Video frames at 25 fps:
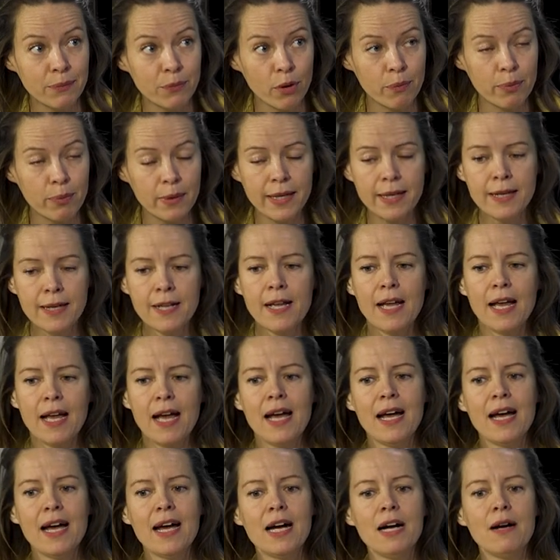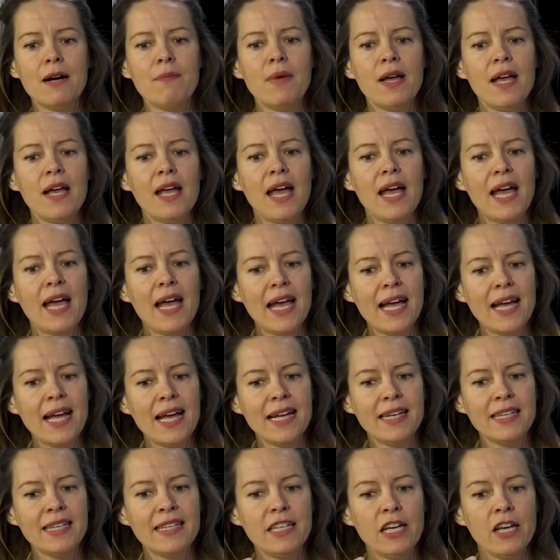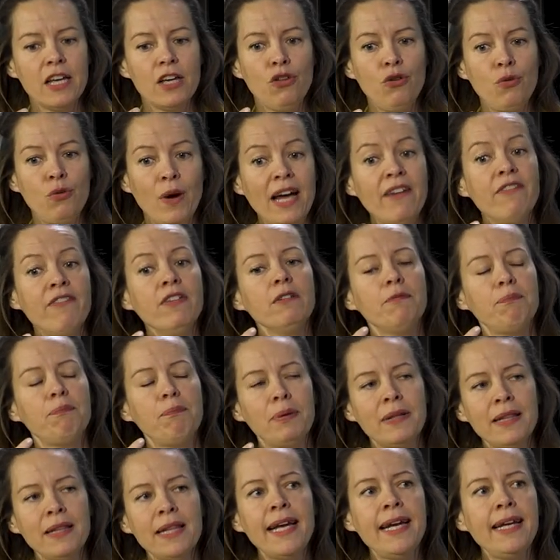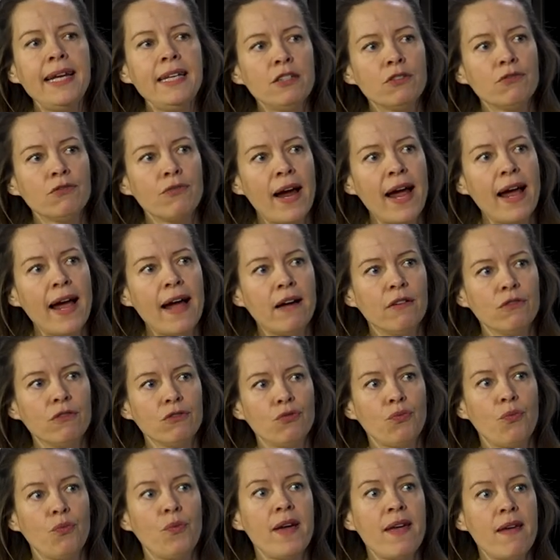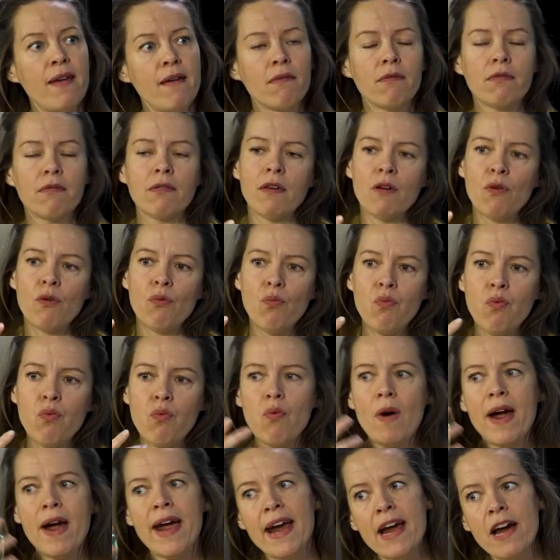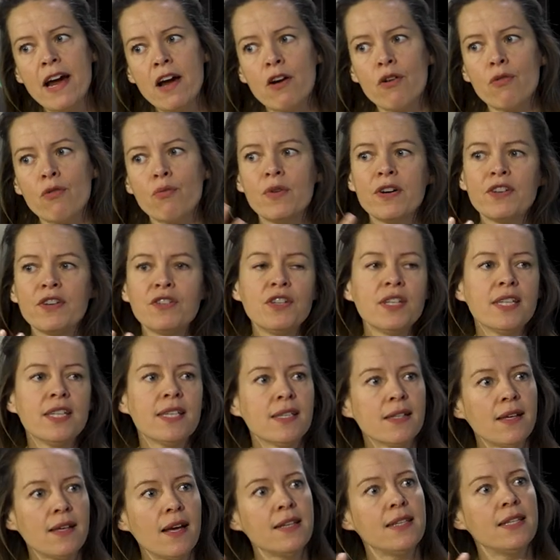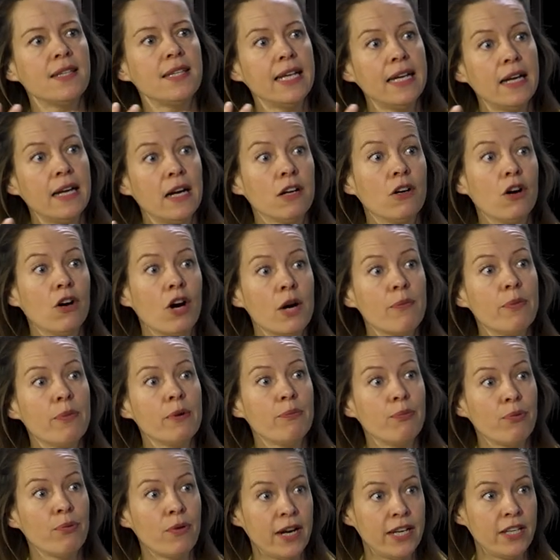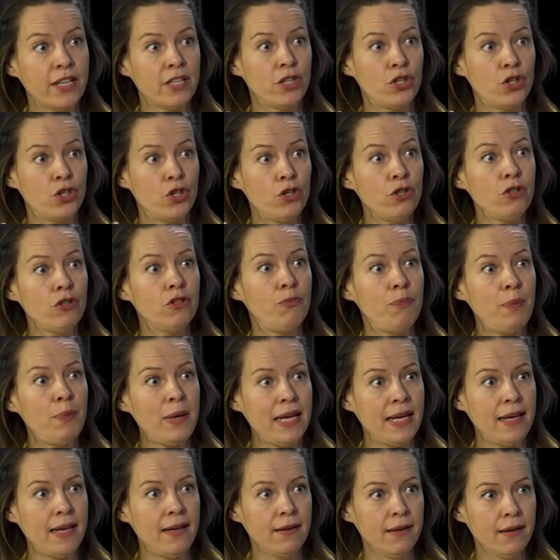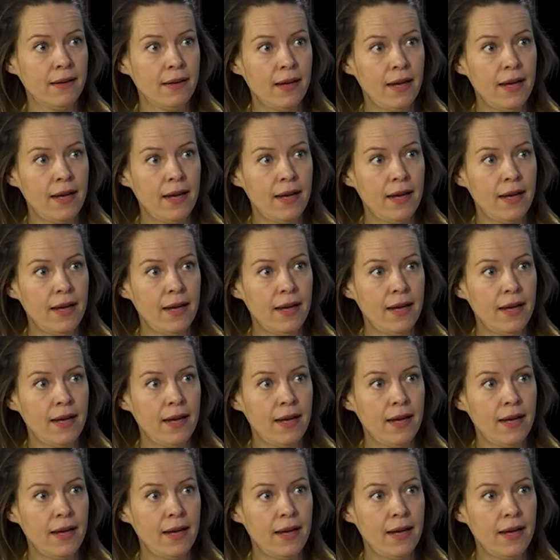properly, um, and you haven't played around with where we're discussing a carbon price should be,